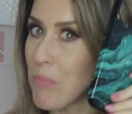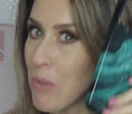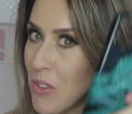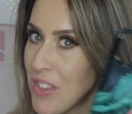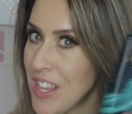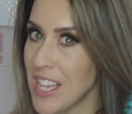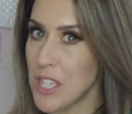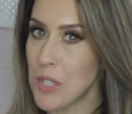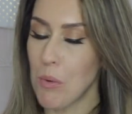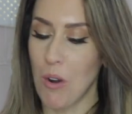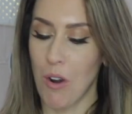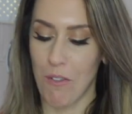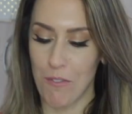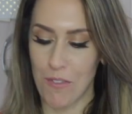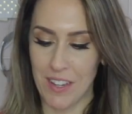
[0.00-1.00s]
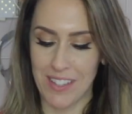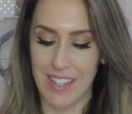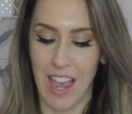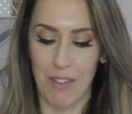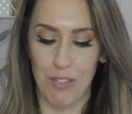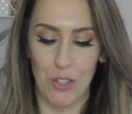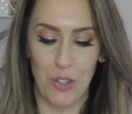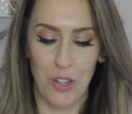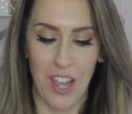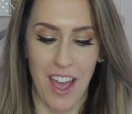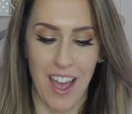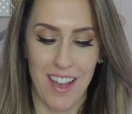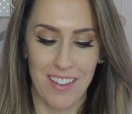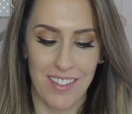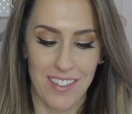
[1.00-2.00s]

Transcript: put this one on for you to have a look at.